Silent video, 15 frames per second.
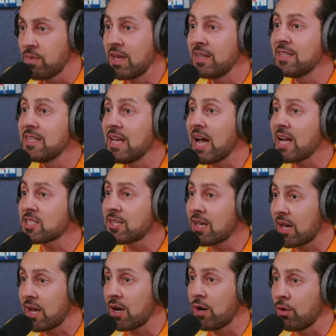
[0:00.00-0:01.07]
And that's
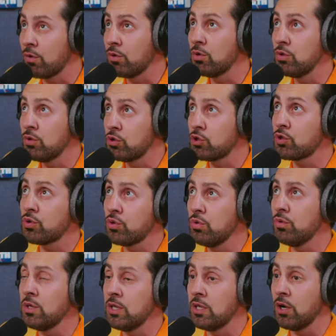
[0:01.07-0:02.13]
how you
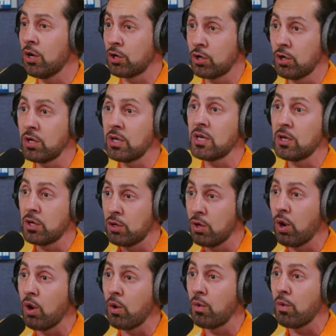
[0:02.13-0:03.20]
truly are going to
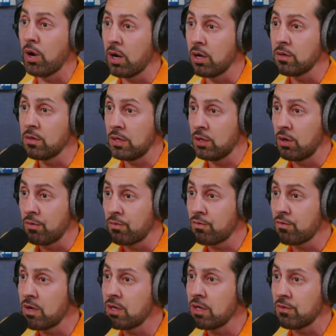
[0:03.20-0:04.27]
go you know
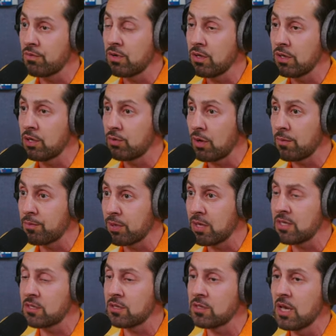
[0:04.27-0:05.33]
really really great
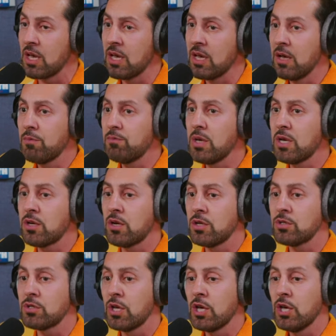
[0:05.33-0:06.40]
places
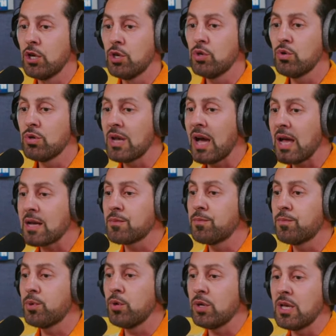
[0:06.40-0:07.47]
because you're not
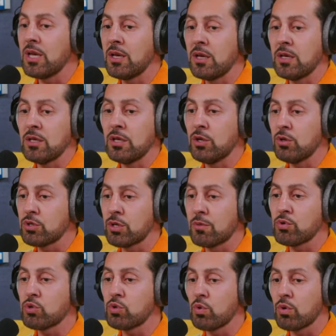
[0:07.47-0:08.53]
putting you know some
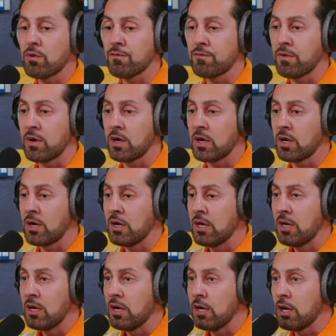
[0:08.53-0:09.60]
sort of uh,
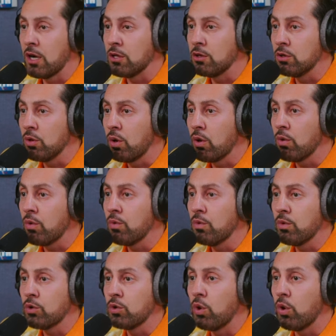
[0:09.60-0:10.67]
a, a
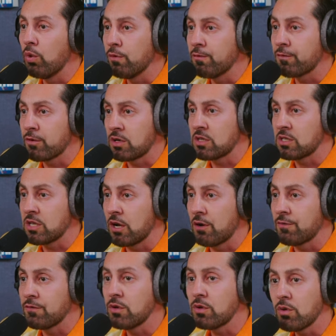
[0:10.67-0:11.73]
low goal for
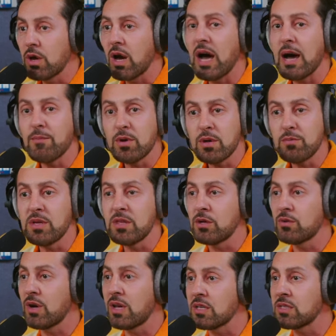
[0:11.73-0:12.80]
yourself. You're going, I'm going to be the
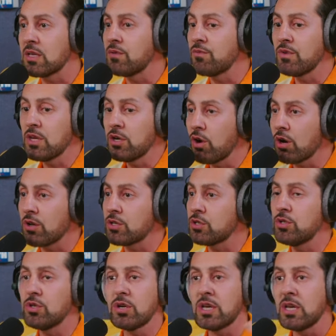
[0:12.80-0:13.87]
greatest. And regardless,
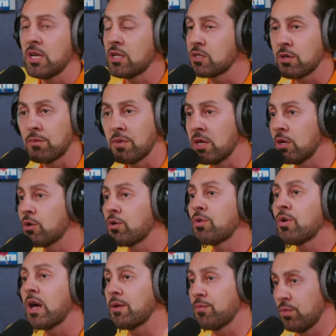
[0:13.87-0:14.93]
you're going to hit some
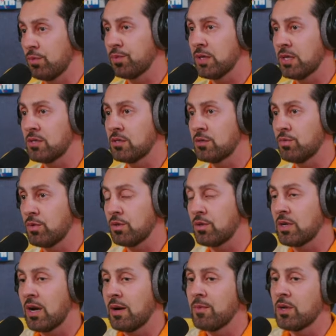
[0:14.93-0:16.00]
incredible places with your
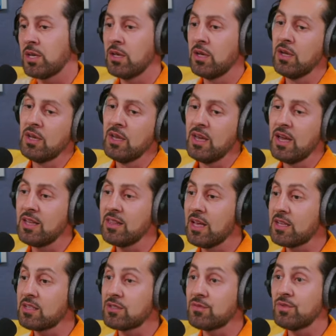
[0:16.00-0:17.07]
comedy. And
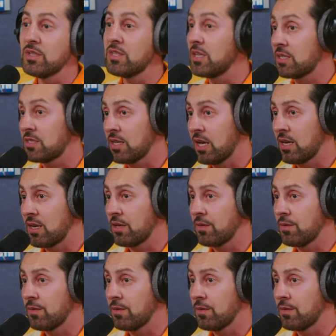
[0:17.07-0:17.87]
that's really exciting.